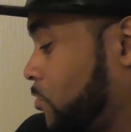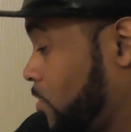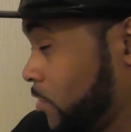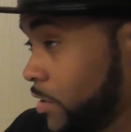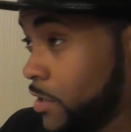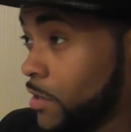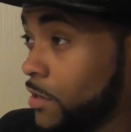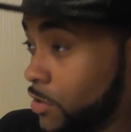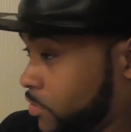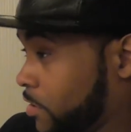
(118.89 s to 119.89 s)
Oh yeah,
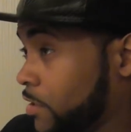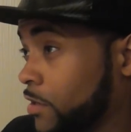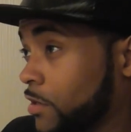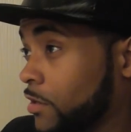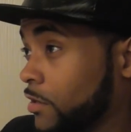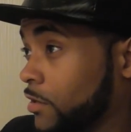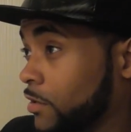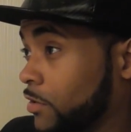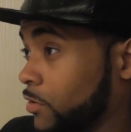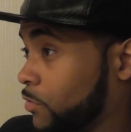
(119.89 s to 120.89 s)
oh yeah.
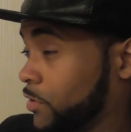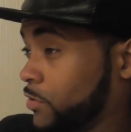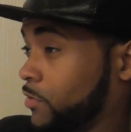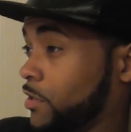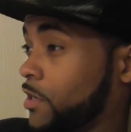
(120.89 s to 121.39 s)
You wasn't doing